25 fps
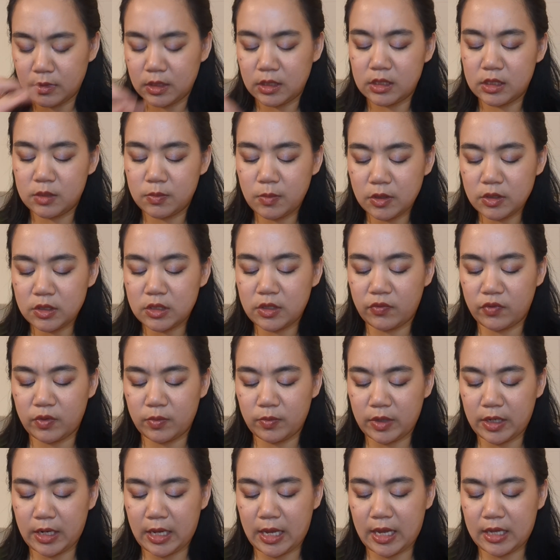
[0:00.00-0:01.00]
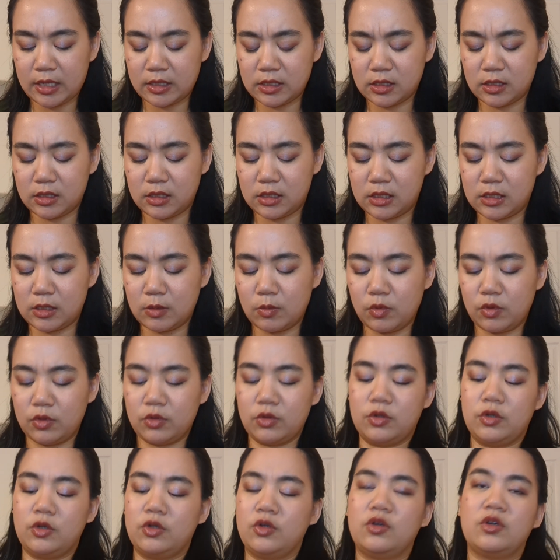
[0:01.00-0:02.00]
smells different, but has a
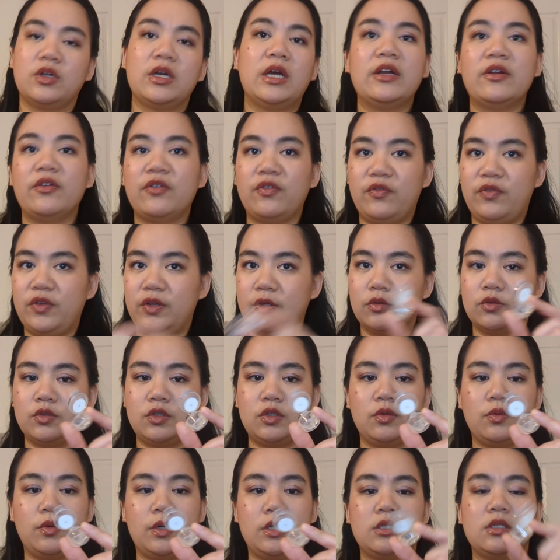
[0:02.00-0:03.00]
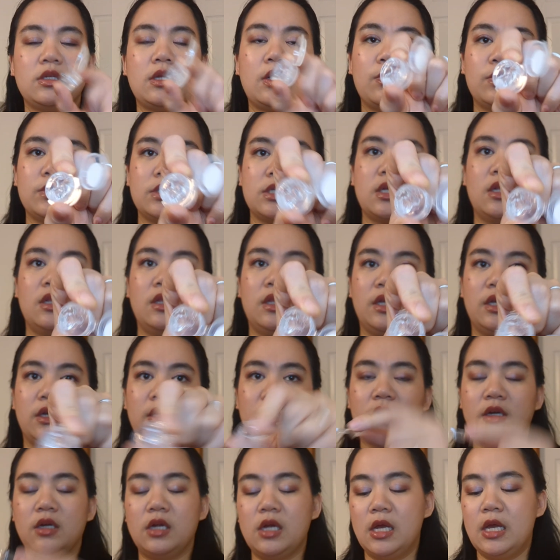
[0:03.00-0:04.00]
similar kind of feel to it. So that one's
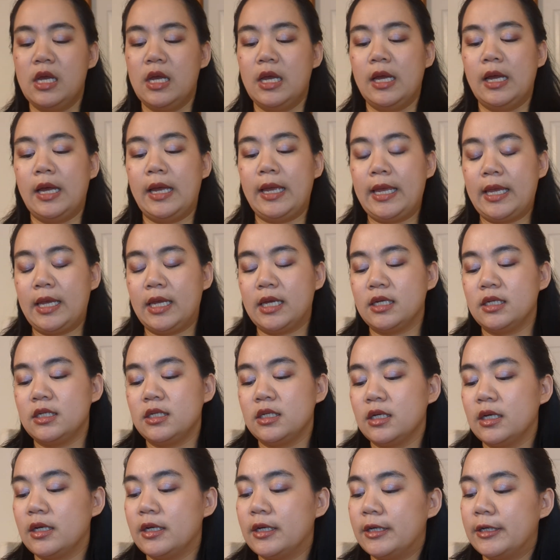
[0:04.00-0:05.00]
clear. And